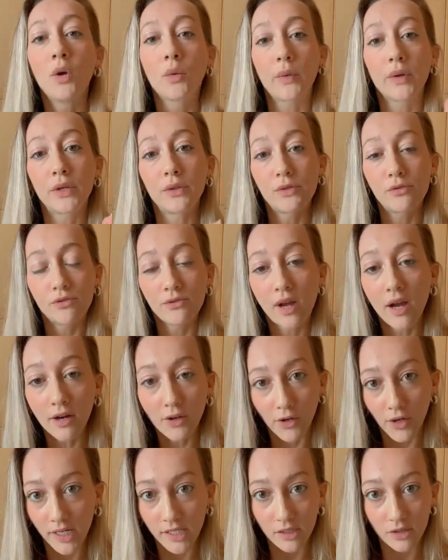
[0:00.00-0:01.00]
where you do
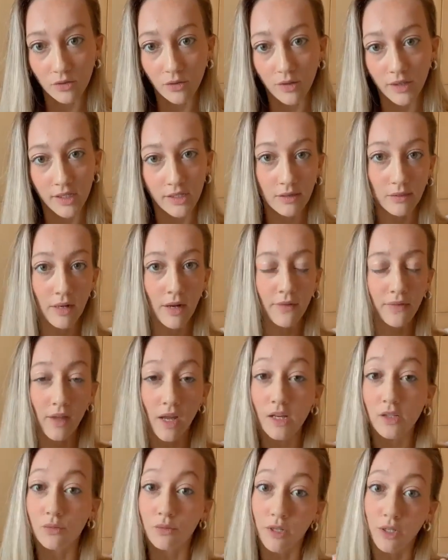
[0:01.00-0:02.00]
not create stories around
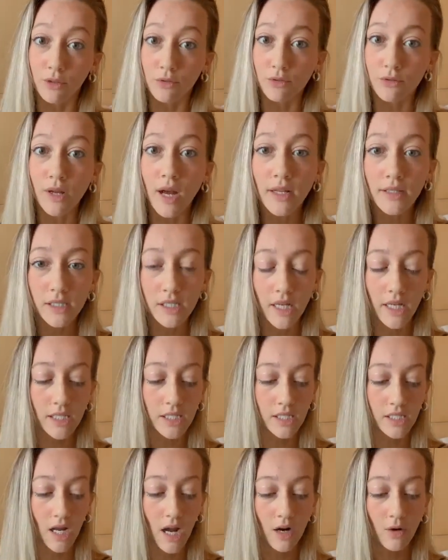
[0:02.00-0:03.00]
things, where you do not stay
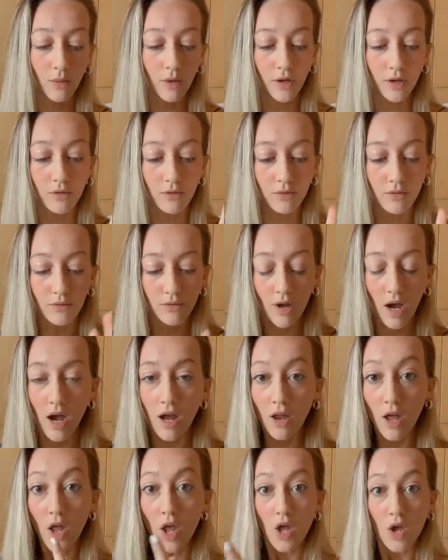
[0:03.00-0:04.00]
stuck, where you do
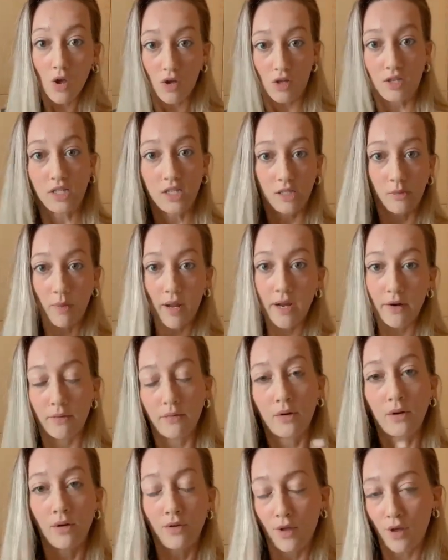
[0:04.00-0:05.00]
not
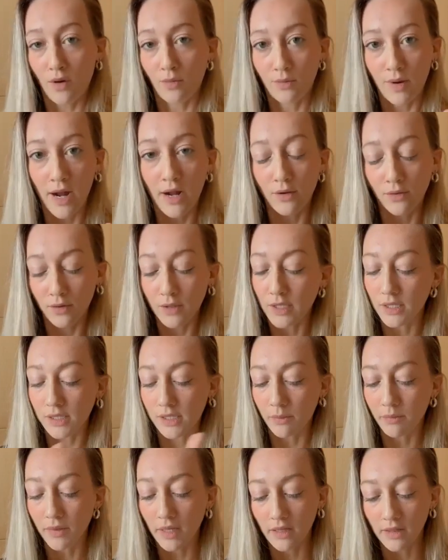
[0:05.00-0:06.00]
spiral around
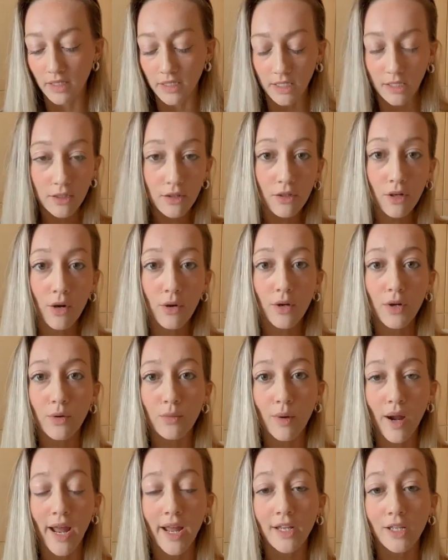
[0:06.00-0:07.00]
something that didn't go your
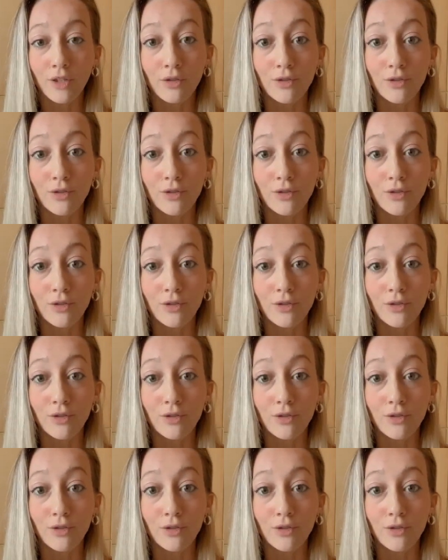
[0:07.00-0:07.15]
way.